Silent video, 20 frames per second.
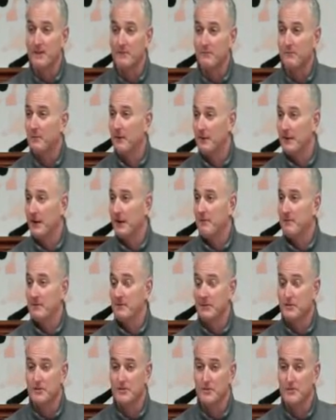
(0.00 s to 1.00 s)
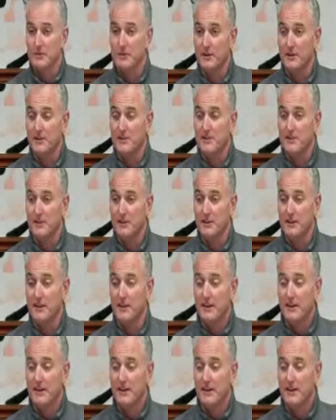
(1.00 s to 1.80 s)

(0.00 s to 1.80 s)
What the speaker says: and play that position pretty easily.